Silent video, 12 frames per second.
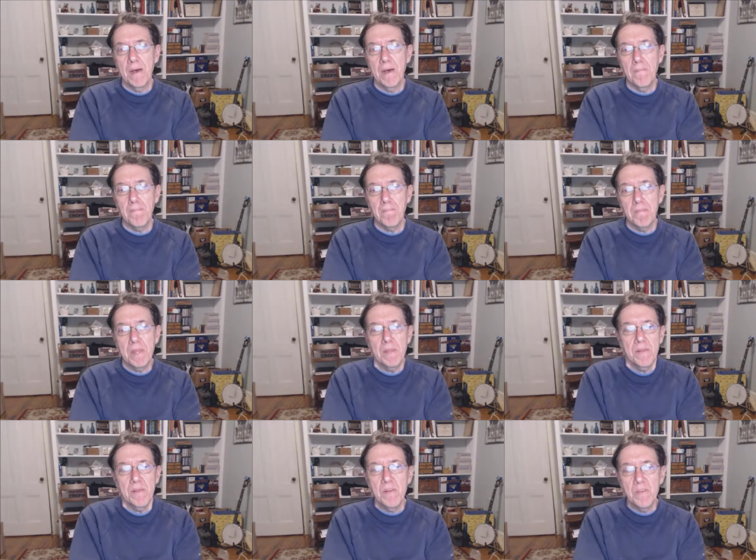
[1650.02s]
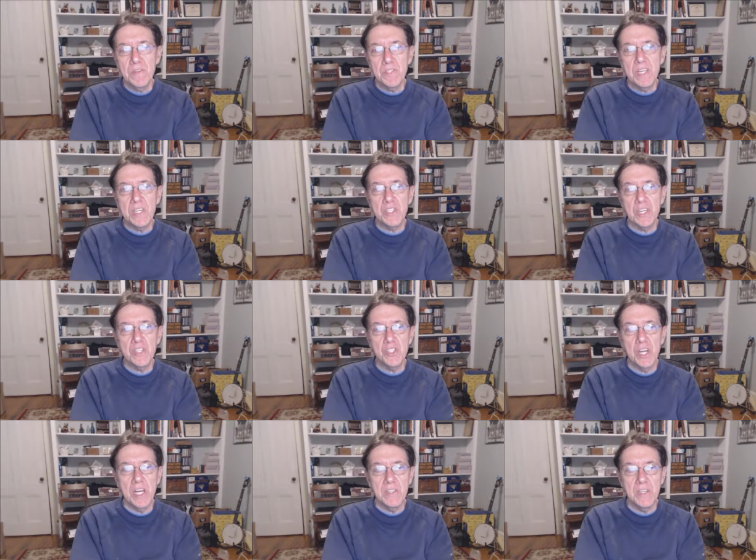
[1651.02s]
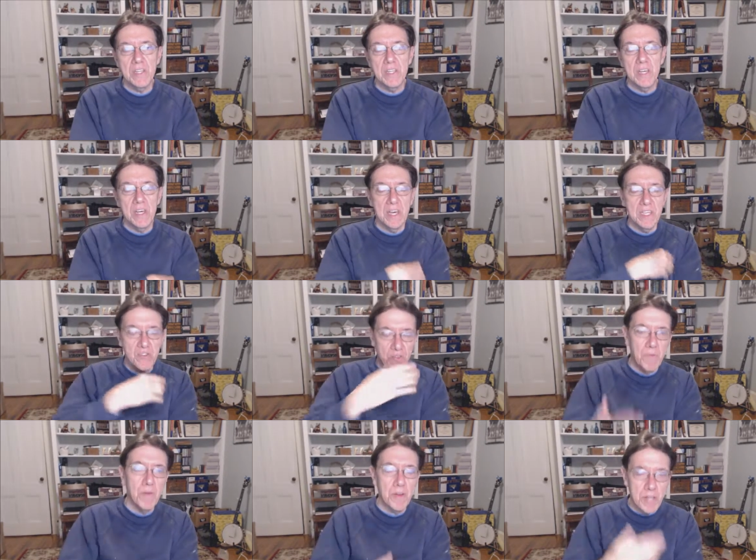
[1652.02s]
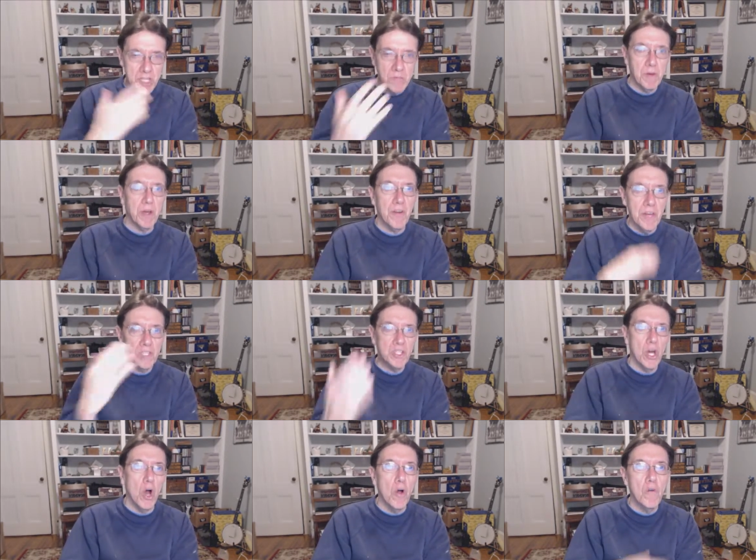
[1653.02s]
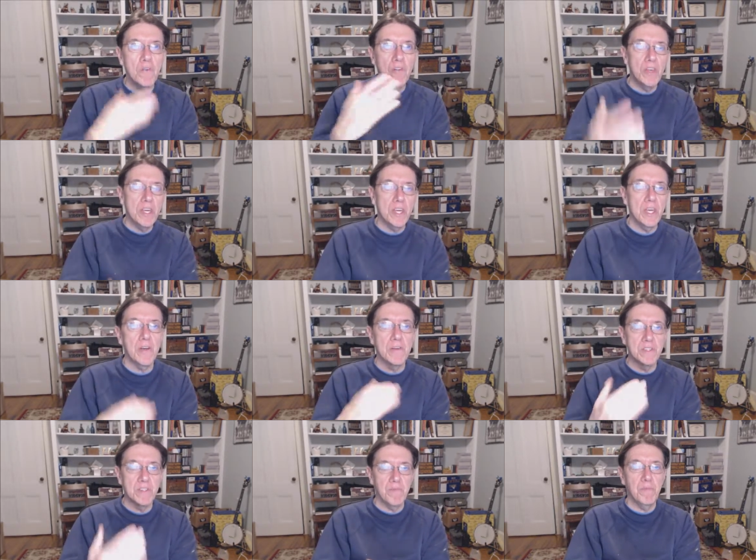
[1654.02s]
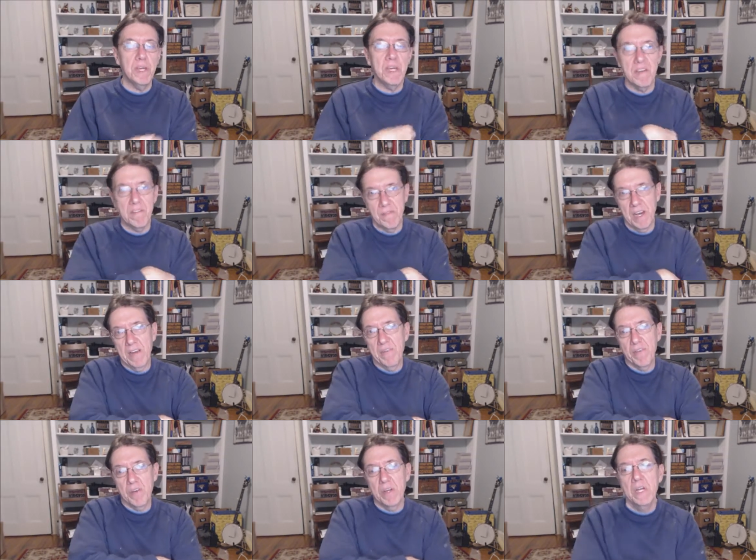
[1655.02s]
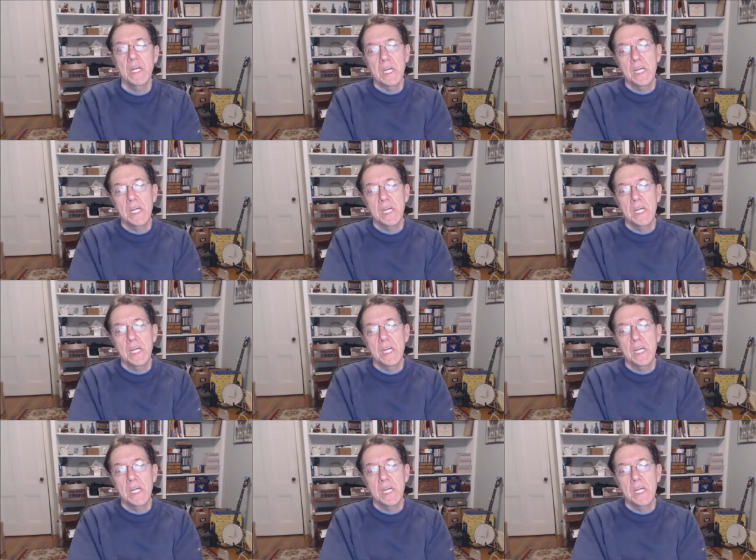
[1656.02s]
Uh, you know those things can change. It, it's from your experience over the years of being at Fiverr.